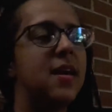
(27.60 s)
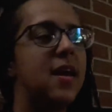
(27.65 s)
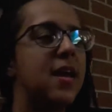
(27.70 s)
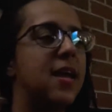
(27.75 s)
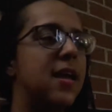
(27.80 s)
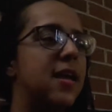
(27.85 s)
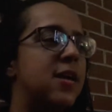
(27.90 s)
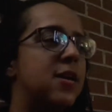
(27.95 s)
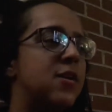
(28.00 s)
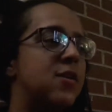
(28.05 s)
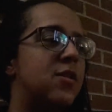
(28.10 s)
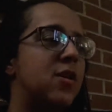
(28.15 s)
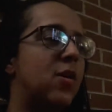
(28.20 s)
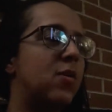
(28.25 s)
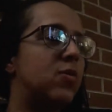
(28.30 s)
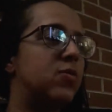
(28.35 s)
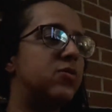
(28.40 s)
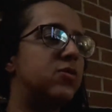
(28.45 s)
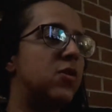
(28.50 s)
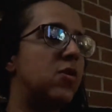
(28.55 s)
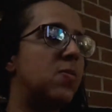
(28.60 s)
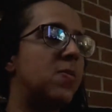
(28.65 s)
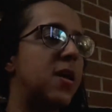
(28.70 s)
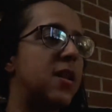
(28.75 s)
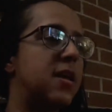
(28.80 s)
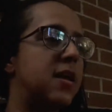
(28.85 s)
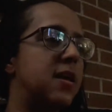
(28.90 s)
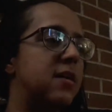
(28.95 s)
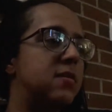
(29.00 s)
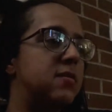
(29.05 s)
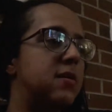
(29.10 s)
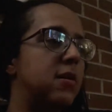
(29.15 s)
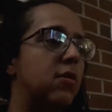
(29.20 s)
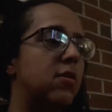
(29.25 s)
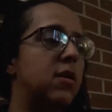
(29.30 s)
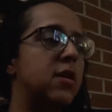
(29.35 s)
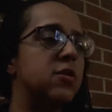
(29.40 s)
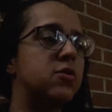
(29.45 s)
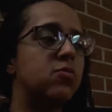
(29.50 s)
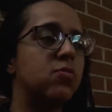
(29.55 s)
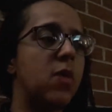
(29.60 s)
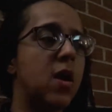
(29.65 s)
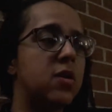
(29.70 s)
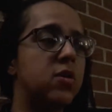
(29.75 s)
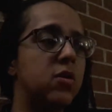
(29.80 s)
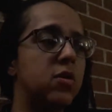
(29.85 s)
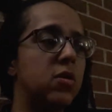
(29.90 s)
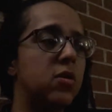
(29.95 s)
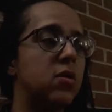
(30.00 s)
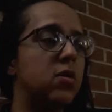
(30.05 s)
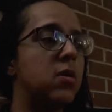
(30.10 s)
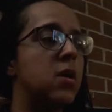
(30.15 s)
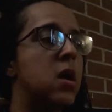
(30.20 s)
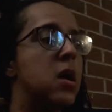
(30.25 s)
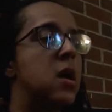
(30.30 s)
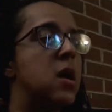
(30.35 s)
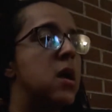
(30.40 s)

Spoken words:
so many, Darius Rucker,